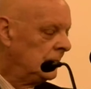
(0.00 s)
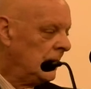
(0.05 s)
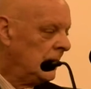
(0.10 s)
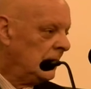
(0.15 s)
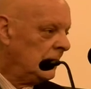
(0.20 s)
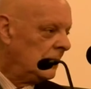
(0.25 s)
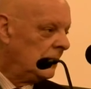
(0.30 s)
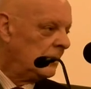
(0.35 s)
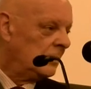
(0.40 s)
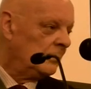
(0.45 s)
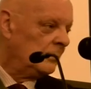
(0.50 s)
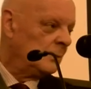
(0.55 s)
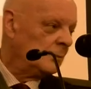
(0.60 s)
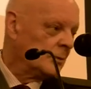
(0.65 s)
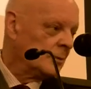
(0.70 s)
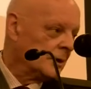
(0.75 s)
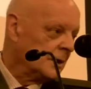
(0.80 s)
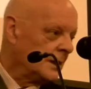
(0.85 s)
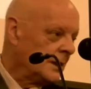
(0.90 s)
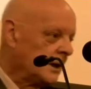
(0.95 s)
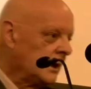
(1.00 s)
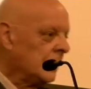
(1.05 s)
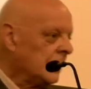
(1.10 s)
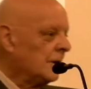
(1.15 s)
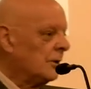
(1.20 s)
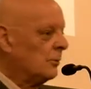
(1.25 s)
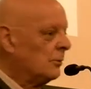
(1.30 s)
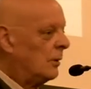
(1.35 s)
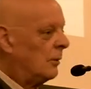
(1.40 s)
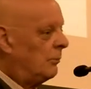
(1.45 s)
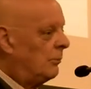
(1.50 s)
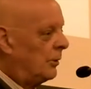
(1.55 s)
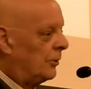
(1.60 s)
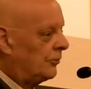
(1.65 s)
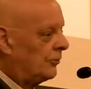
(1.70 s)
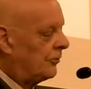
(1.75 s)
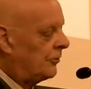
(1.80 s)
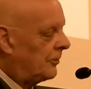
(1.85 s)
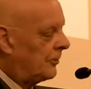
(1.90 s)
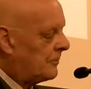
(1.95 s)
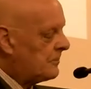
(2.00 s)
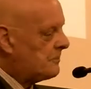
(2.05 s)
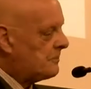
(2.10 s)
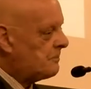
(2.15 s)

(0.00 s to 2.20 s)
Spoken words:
I remember getting into a bus